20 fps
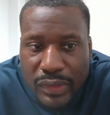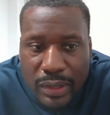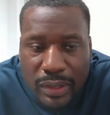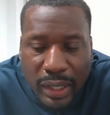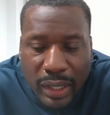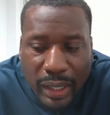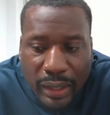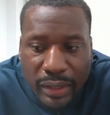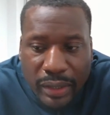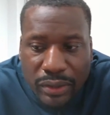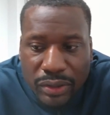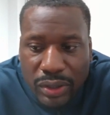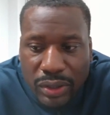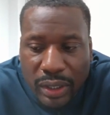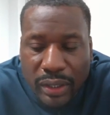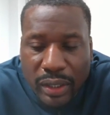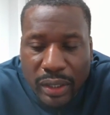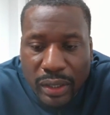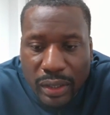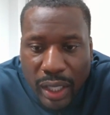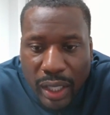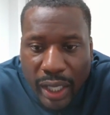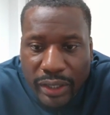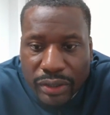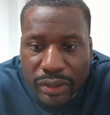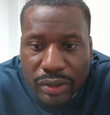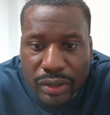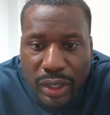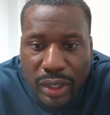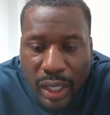Shaka's done a
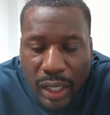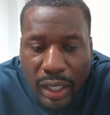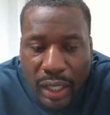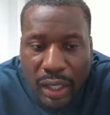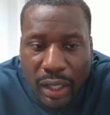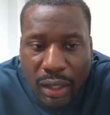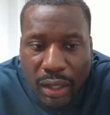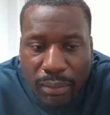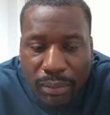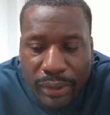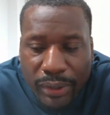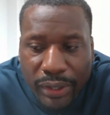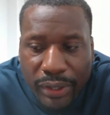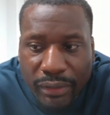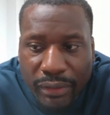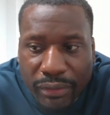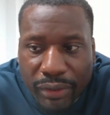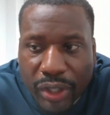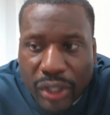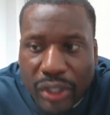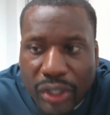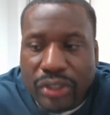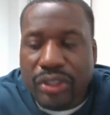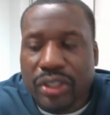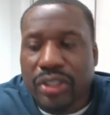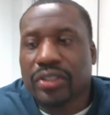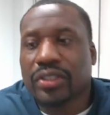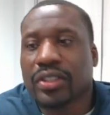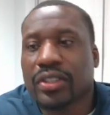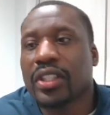nice job of
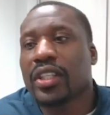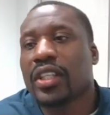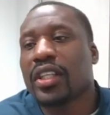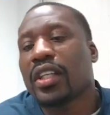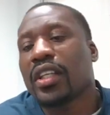just